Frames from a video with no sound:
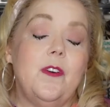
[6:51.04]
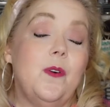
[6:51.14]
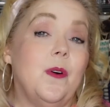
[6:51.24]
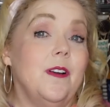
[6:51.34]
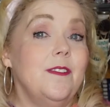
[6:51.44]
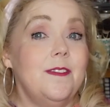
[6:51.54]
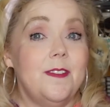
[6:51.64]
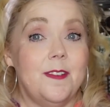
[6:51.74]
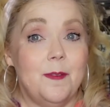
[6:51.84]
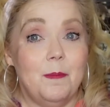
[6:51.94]
or
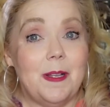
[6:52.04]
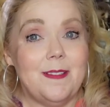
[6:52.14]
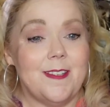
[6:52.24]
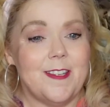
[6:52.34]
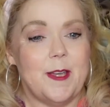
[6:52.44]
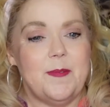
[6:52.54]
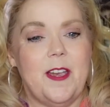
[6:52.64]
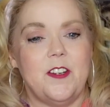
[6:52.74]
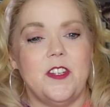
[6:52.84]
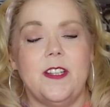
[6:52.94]
multi-steps
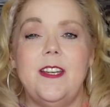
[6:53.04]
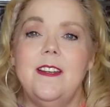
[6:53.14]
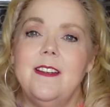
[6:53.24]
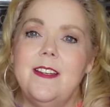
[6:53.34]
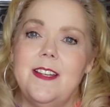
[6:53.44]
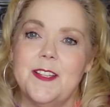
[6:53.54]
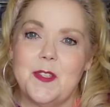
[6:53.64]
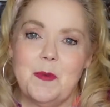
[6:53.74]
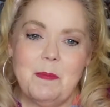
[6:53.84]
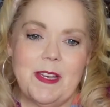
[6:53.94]
actually,
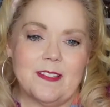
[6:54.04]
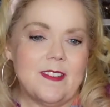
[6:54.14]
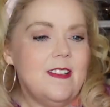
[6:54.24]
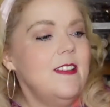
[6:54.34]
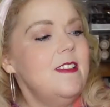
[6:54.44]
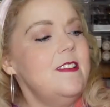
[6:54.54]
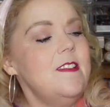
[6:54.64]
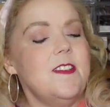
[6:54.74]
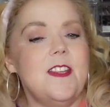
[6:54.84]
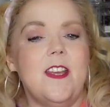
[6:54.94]
is the mist.
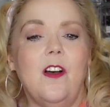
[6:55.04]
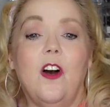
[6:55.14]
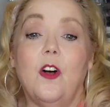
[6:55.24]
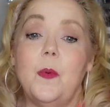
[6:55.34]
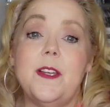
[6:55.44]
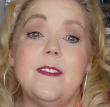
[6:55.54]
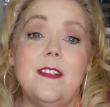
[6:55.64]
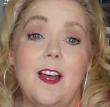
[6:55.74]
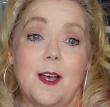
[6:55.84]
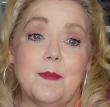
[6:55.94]
This is the Always
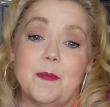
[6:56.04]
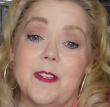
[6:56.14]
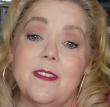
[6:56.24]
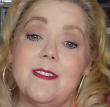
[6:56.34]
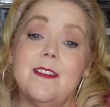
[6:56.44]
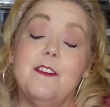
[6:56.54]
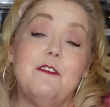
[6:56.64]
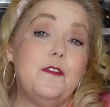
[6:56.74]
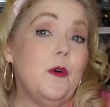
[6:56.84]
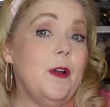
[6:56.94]
an Optimist
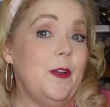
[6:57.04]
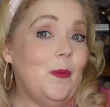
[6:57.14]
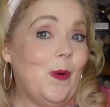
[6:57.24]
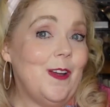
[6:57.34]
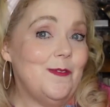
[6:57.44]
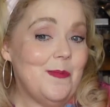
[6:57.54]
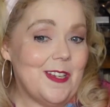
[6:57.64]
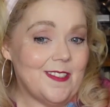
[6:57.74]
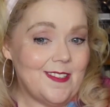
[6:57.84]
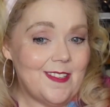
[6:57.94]
four in one
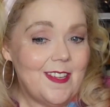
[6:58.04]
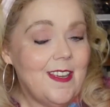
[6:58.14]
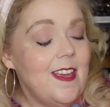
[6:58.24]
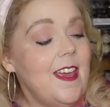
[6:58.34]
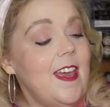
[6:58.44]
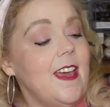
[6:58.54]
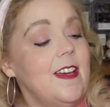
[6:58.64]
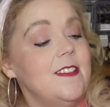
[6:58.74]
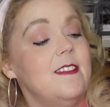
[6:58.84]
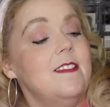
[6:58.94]
Mist,
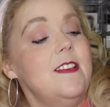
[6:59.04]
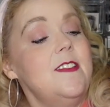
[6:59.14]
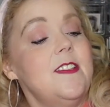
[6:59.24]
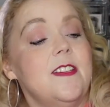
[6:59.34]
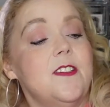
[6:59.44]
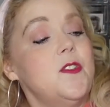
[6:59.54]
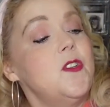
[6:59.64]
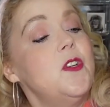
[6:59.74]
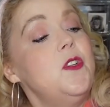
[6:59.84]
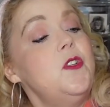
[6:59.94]
and this
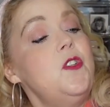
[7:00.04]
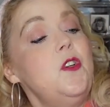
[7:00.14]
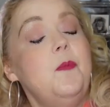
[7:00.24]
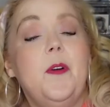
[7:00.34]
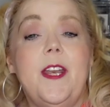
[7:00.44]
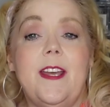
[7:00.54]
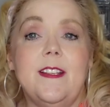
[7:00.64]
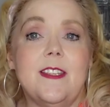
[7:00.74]
is two point eight